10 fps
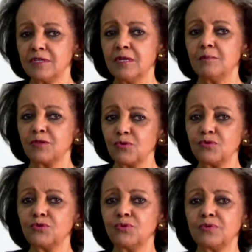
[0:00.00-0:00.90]
but
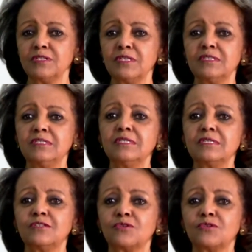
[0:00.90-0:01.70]
also raising serious